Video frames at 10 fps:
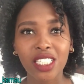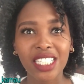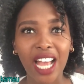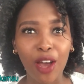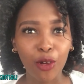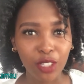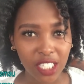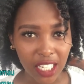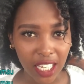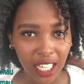
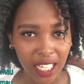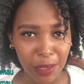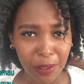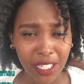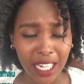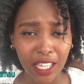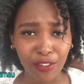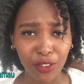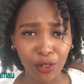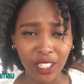shouting, especially
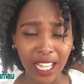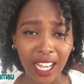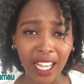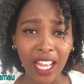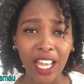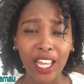if you're dark.